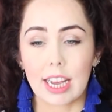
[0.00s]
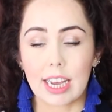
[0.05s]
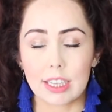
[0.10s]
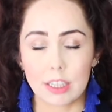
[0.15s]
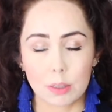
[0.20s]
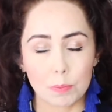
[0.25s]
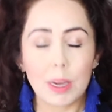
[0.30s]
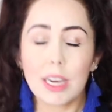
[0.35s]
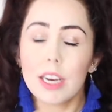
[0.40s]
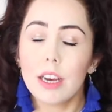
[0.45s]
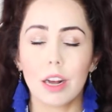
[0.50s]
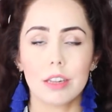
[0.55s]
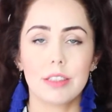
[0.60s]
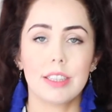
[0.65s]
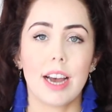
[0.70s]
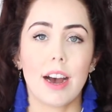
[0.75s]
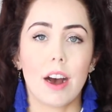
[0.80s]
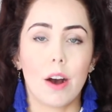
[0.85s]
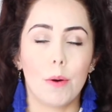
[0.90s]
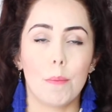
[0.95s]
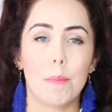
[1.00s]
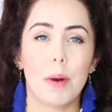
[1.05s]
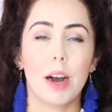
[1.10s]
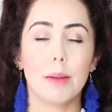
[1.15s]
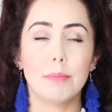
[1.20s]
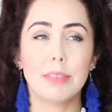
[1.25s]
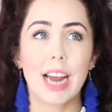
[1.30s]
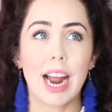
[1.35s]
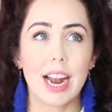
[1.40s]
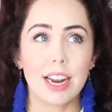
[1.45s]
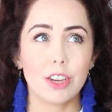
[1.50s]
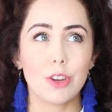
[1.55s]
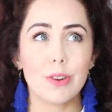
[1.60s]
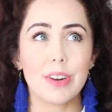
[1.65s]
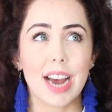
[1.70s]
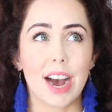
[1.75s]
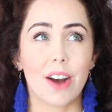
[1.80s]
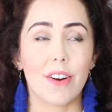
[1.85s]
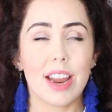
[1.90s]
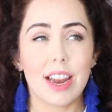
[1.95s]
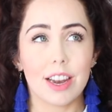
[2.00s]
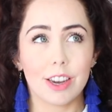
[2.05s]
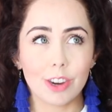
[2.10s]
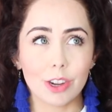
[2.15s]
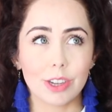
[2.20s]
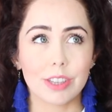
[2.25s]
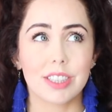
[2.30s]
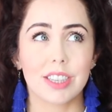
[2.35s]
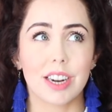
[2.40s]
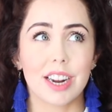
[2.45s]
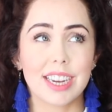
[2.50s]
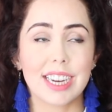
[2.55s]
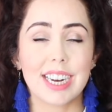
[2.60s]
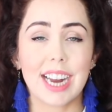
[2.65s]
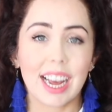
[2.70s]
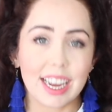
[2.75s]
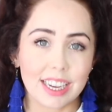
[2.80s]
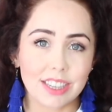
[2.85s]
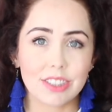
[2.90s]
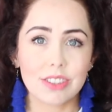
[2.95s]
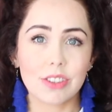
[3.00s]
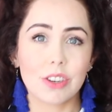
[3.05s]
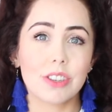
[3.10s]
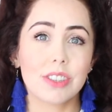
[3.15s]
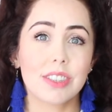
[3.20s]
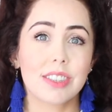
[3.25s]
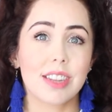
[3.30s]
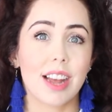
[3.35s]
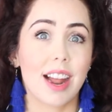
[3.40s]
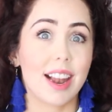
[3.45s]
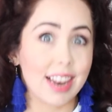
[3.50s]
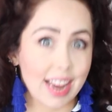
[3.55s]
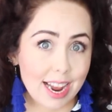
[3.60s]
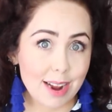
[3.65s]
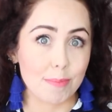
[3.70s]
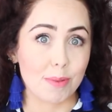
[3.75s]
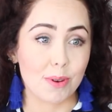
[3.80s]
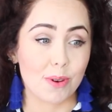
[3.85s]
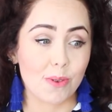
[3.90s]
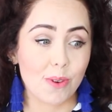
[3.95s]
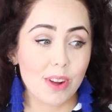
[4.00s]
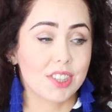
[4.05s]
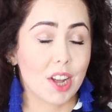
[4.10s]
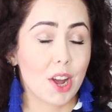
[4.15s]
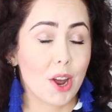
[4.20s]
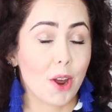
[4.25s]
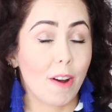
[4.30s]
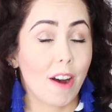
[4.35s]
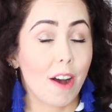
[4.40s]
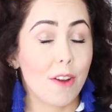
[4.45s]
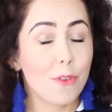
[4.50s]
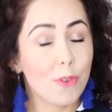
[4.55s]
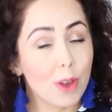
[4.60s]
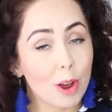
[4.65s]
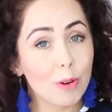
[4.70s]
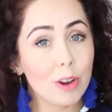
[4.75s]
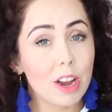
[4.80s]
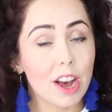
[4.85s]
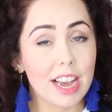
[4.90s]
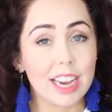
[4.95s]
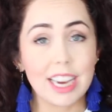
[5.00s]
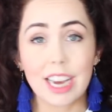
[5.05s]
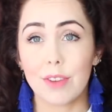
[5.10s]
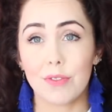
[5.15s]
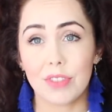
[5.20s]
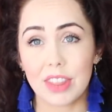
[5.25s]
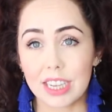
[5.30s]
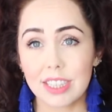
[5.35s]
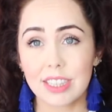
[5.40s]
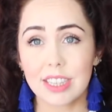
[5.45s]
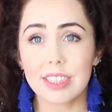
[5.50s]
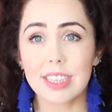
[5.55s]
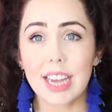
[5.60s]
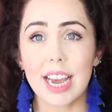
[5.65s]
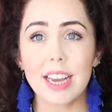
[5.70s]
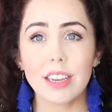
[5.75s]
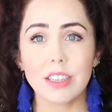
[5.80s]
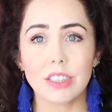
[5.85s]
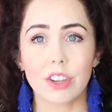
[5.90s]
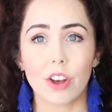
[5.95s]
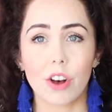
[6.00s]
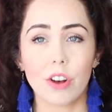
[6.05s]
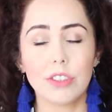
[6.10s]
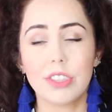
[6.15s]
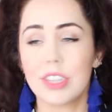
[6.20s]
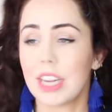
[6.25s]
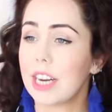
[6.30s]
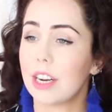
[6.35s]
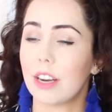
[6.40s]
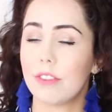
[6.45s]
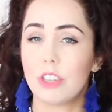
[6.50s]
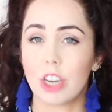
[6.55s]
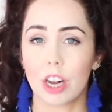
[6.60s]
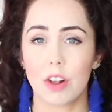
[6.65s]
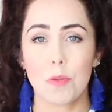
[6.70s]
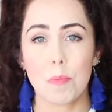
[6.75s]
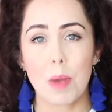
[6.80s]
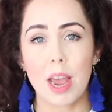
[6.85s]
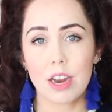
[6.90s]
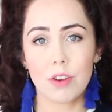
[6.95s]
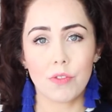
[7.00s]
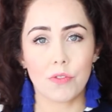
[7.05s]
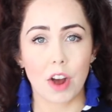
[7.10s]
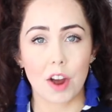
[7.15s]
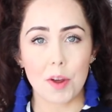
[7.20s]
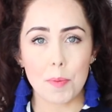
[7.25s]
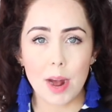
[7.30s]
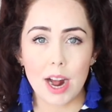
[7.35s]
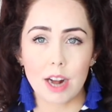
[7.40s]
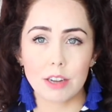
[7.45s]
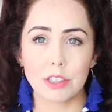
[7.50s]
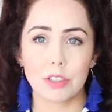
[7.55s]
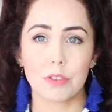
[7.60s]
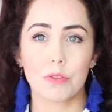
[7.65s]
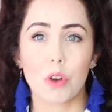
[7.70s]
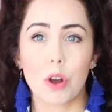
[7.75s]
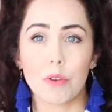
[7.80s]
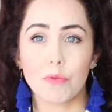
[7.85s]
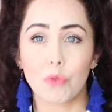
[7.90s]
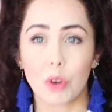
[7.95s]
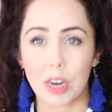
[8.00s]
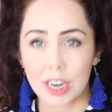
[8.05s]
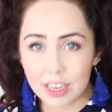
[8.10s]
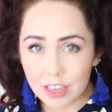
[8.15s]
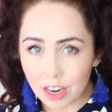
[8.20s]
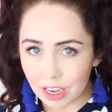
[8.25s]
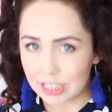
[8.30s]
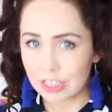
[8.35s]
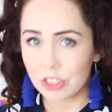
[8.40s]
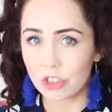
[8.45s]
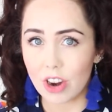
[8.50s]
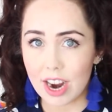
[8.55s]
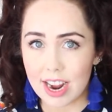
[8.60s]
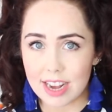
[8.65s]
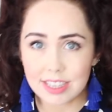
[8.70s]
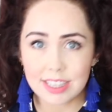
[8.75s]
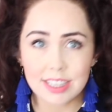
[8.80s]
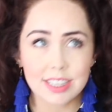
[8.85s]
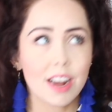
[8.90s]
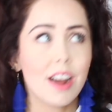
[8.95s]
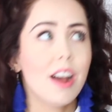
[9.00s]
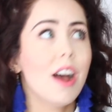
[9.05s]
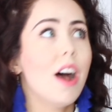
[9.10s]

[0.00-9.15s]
it's been cut out, but I'm telling you now, it looks like an ASOS label. So I feel like if this is ASOS and I've just paid £5 for a really nice dress,